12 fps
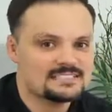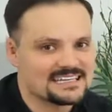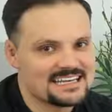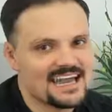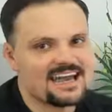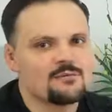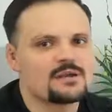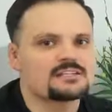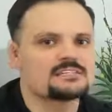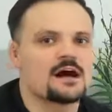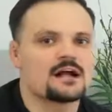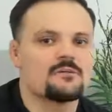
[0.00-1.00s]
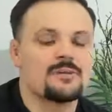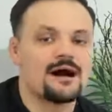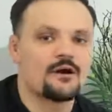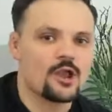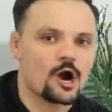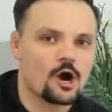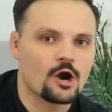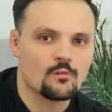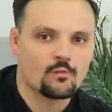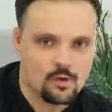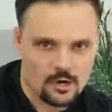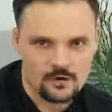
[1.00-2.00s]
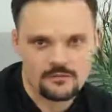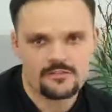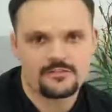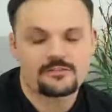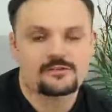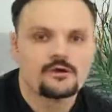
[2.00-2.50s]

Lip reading: Today I want to talk about our worth.